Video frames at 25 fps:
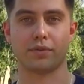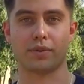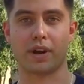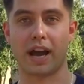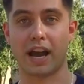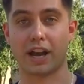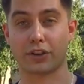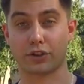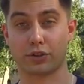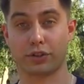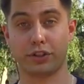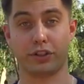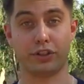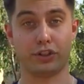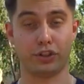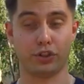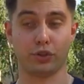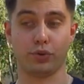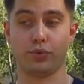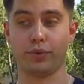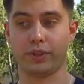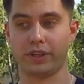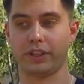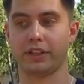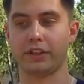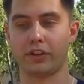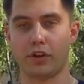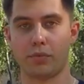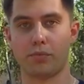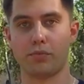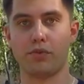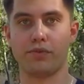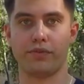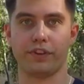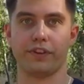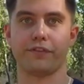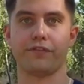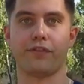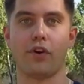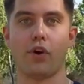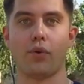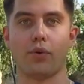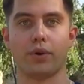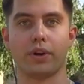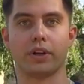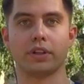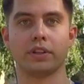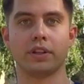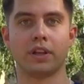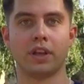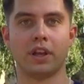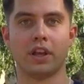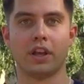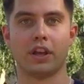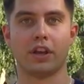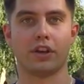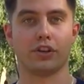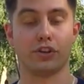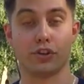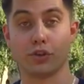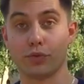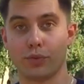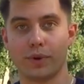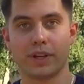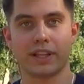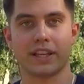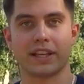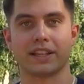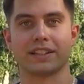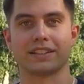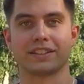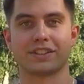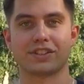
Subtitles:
actually doing, moving forward, you're winning.